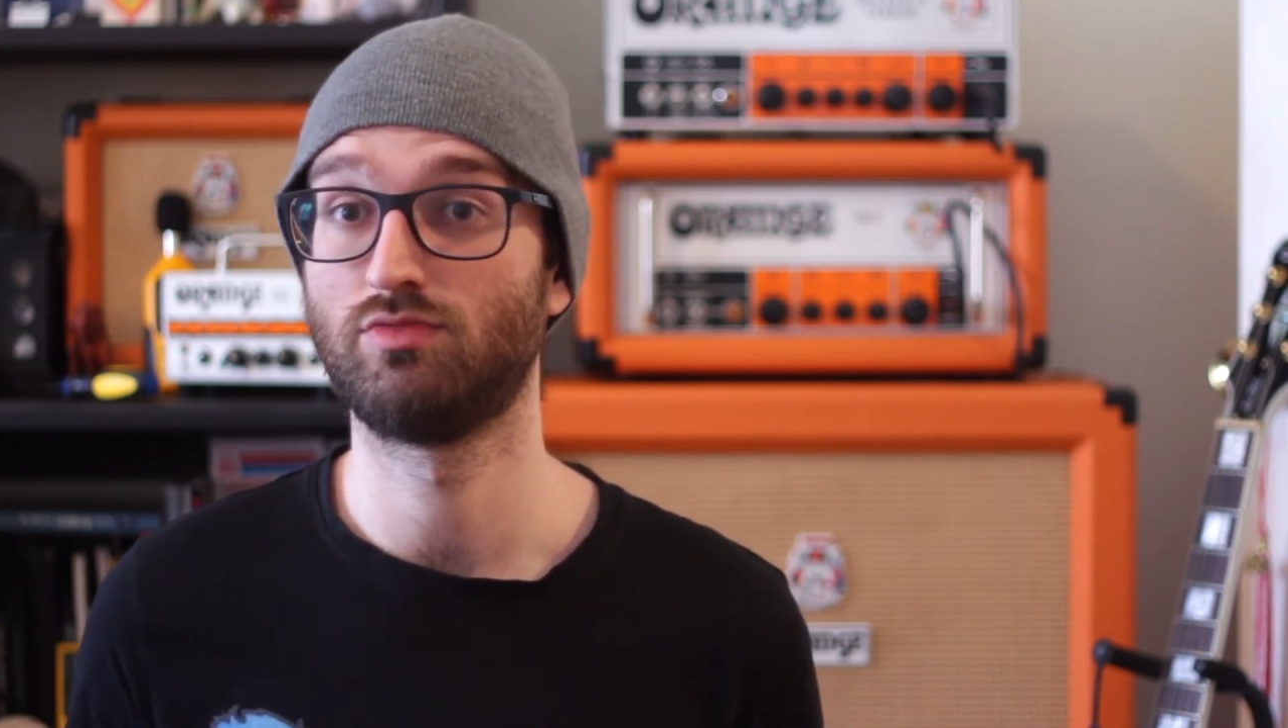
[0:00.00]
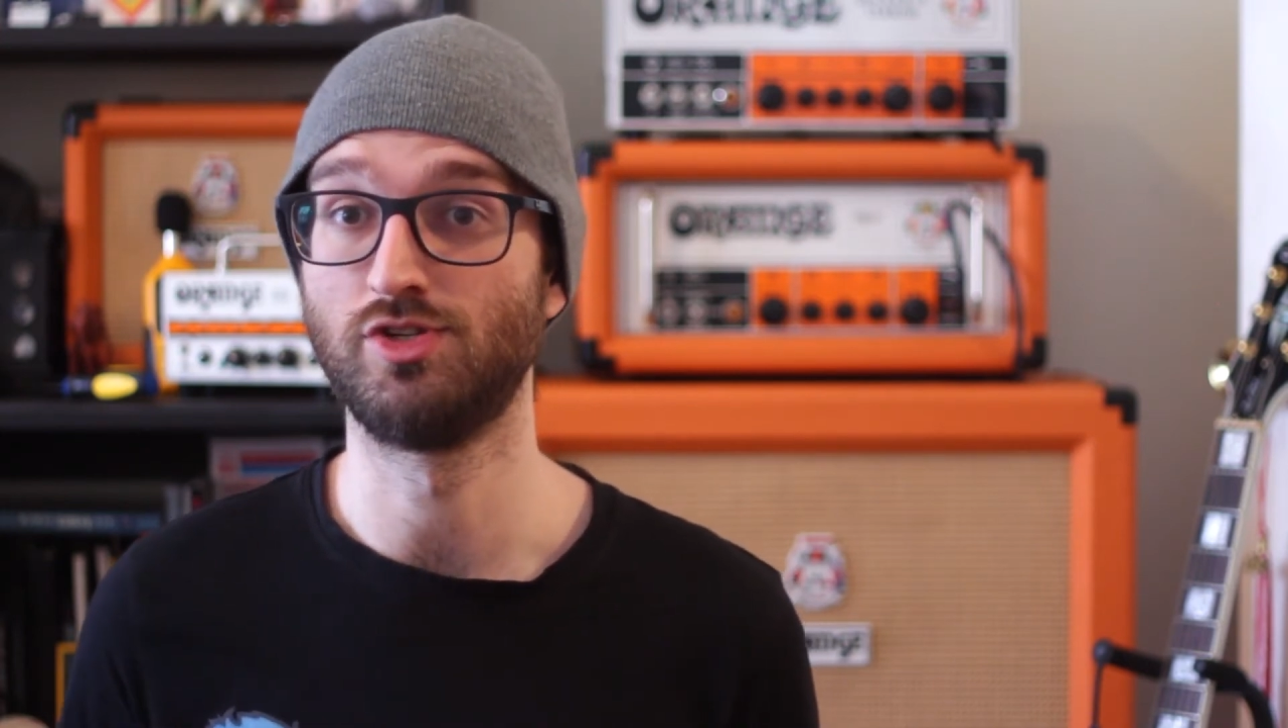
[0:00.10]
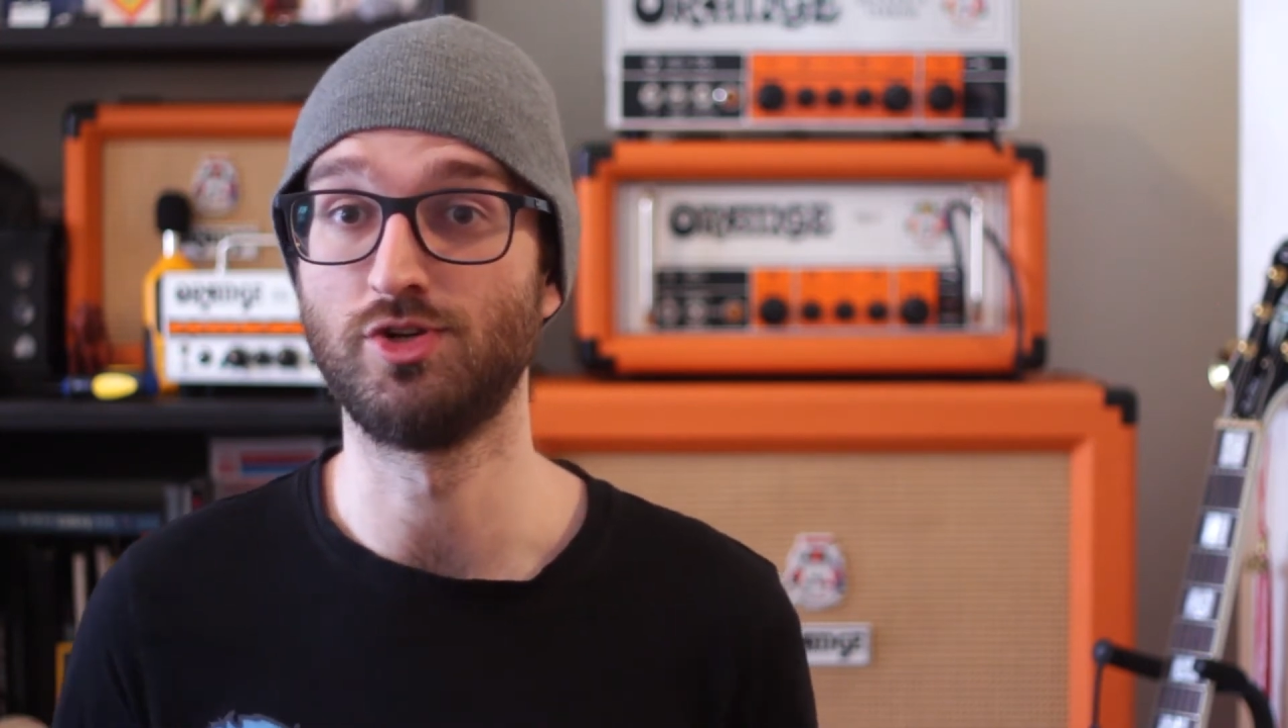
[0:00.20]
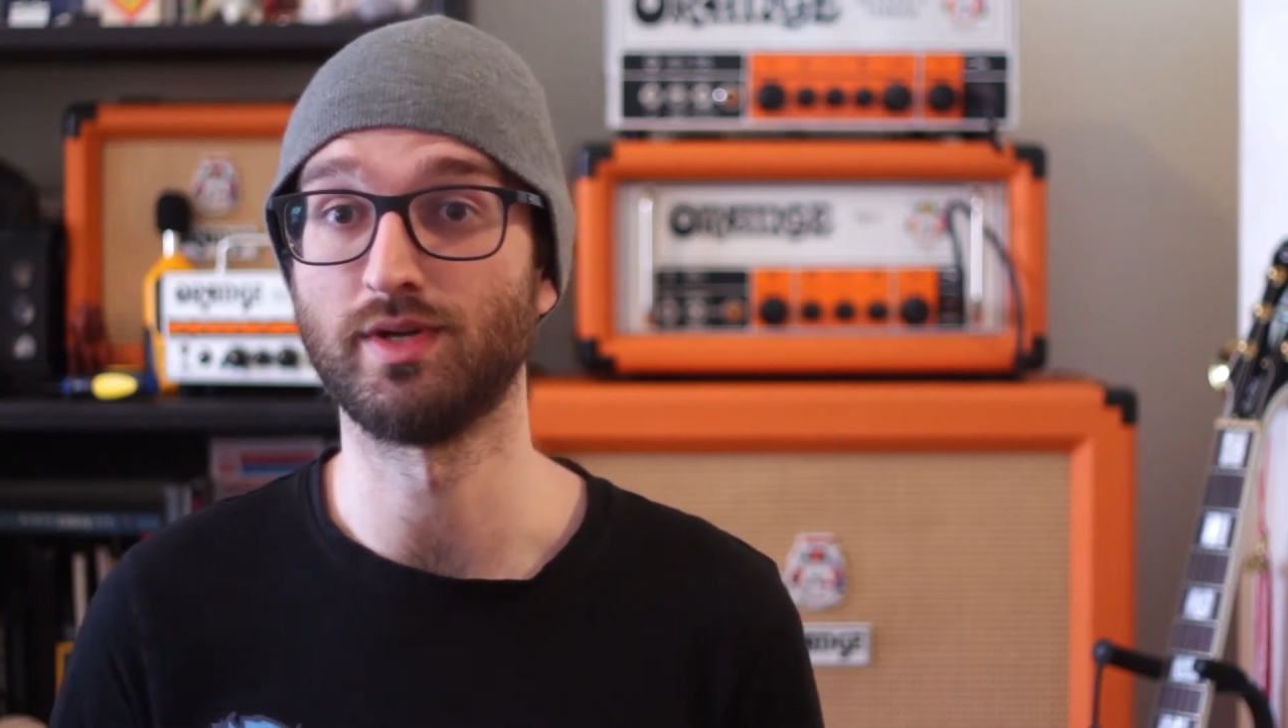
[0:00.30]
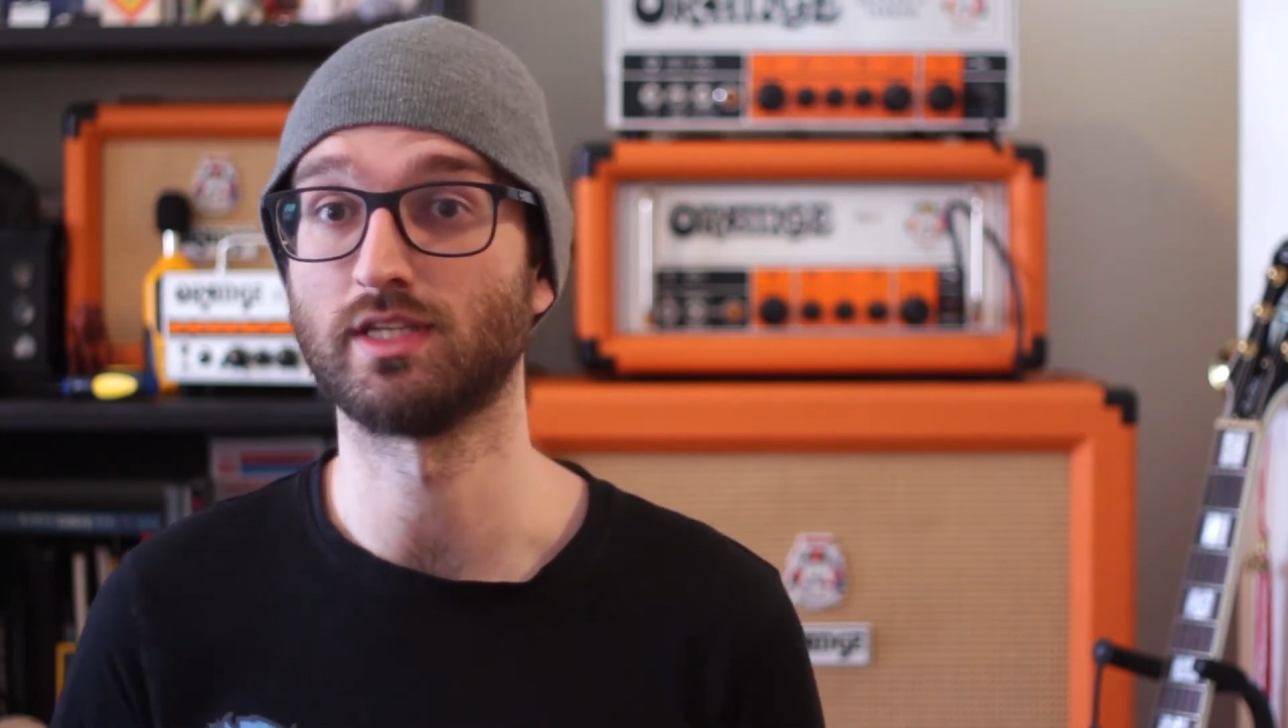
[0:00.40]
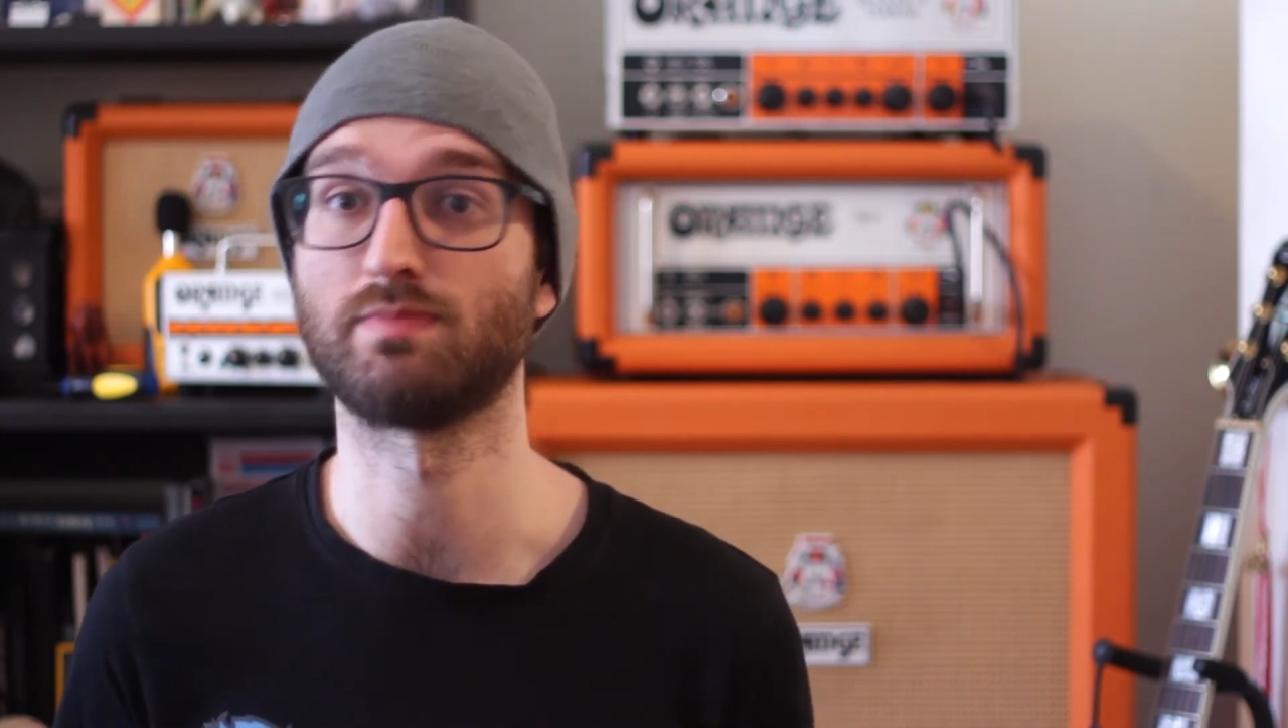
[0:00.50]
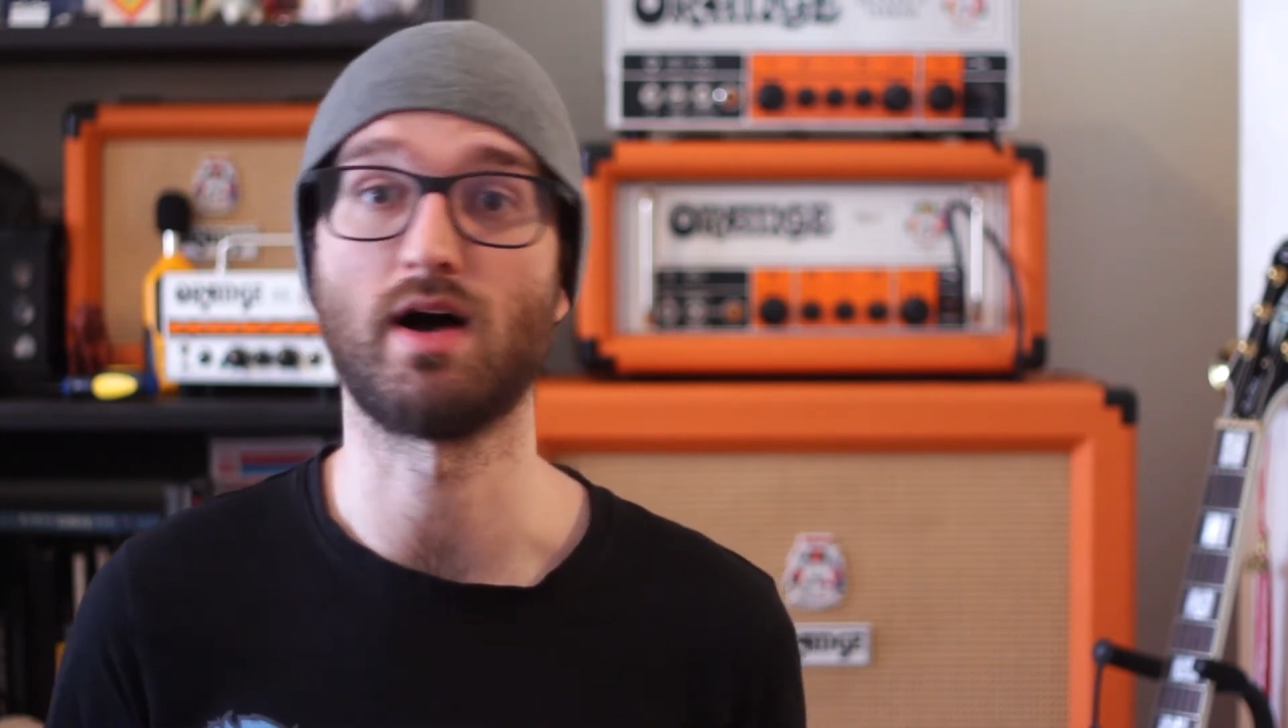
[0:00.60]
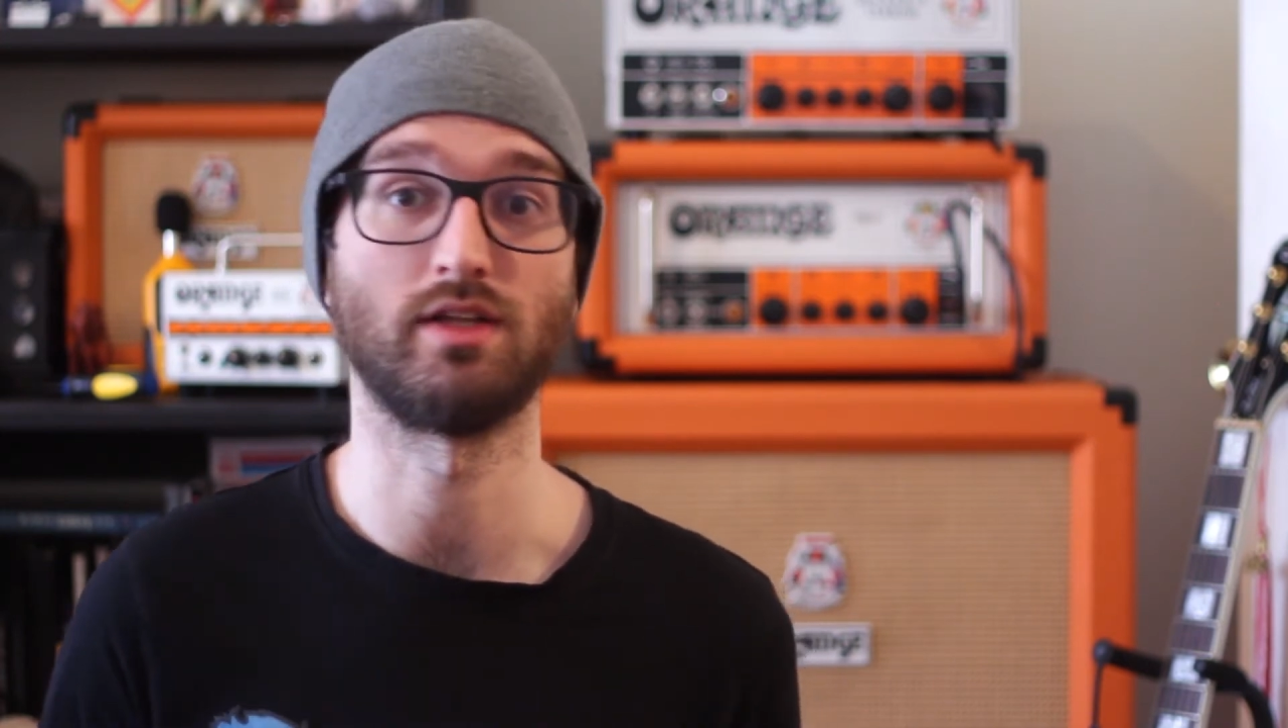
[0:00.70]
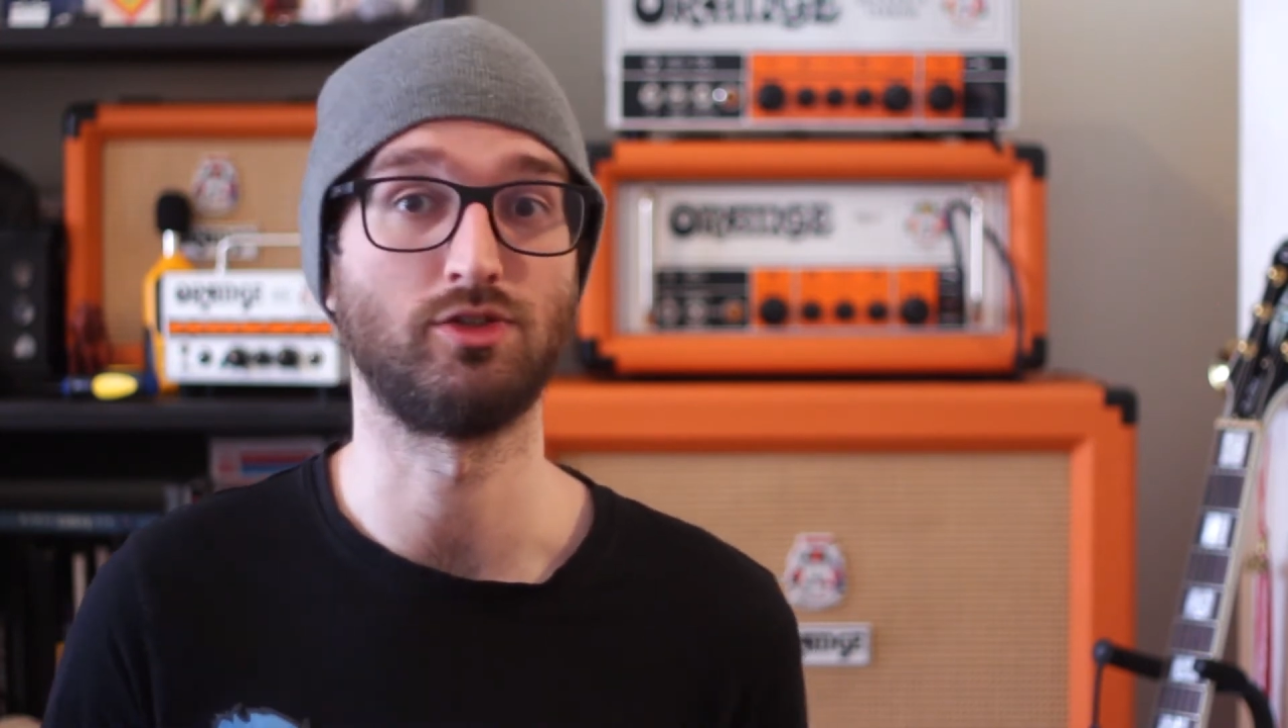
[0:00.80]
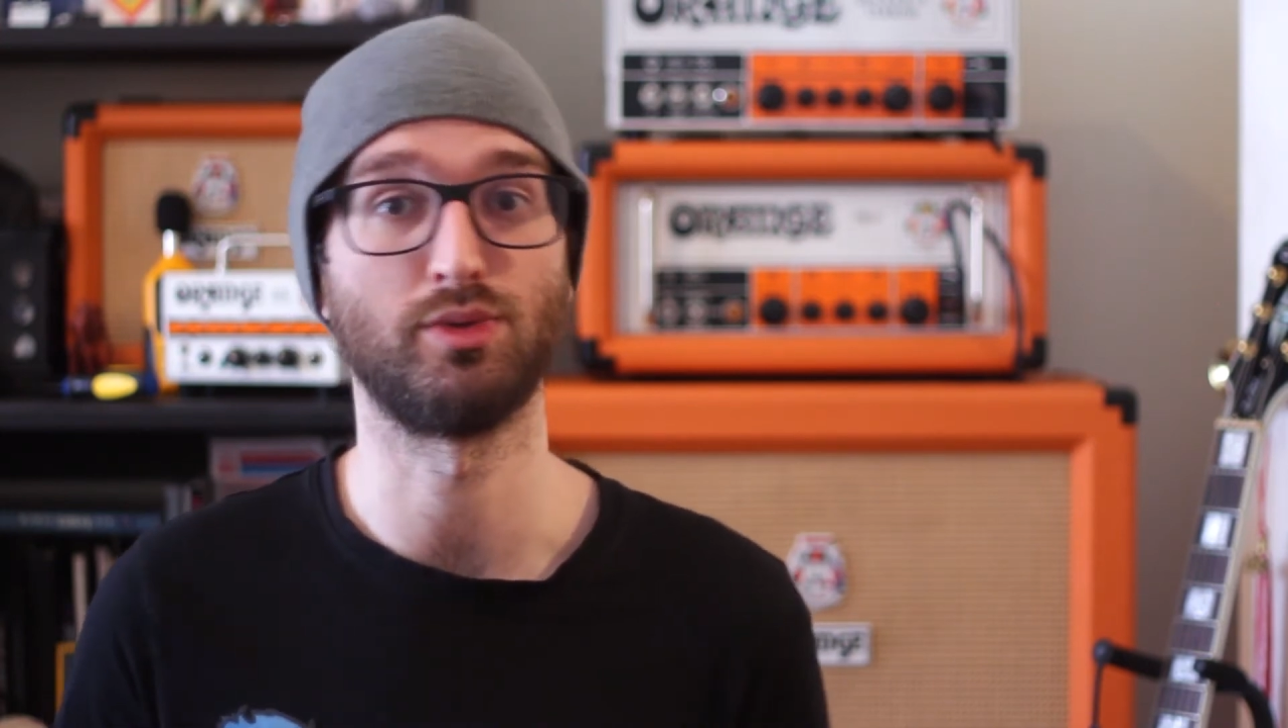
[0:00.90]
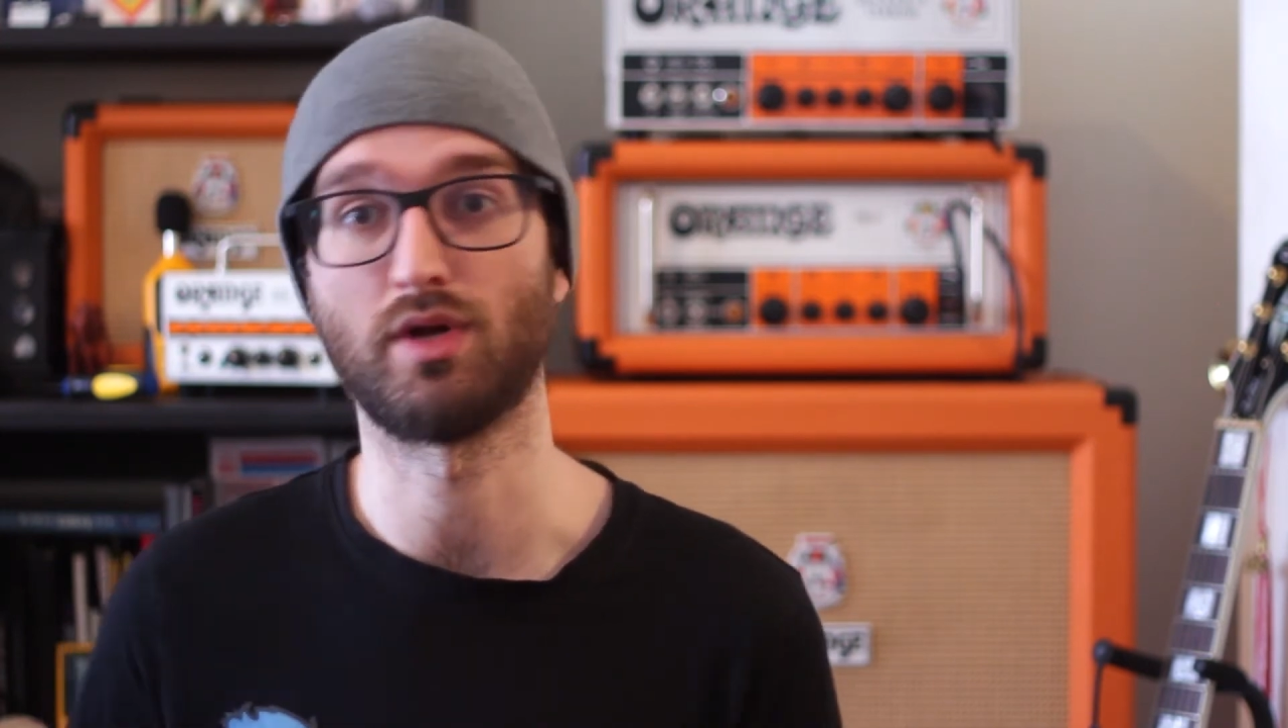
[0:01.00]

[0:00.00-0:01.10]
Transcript: doing this mod and doing